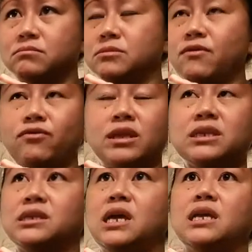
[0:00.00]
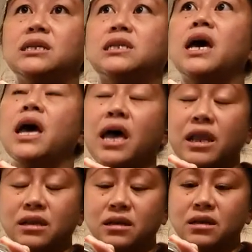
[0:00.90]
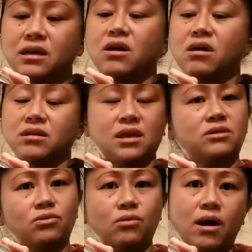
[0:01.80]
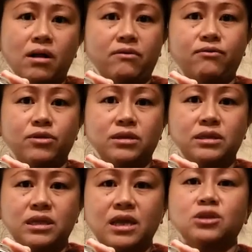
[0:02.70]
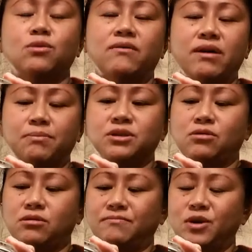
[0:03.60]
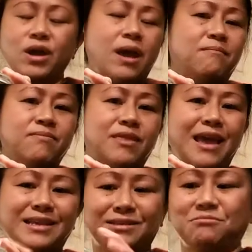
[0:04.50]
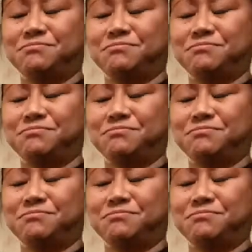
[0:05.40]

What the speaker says: if this is day 10, on day 12 for the day 12 episode. Okay, thanks.